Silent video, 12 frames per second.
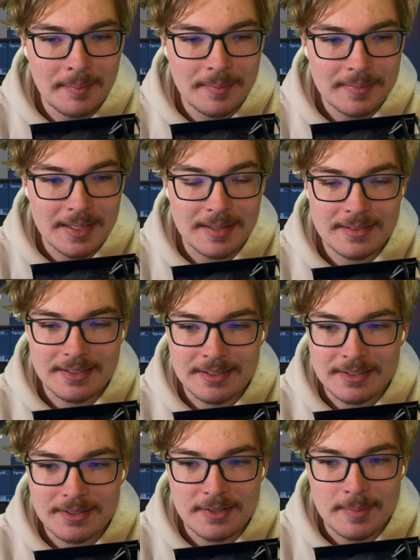yeah, you know,
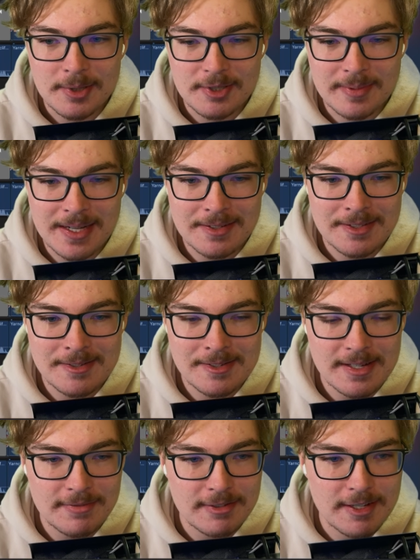you got the mushroom houses and
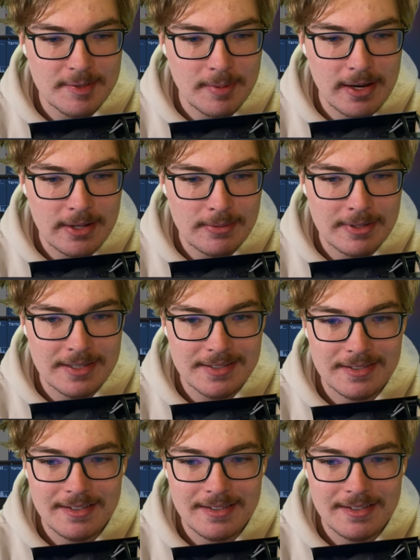stuff, nice pathways.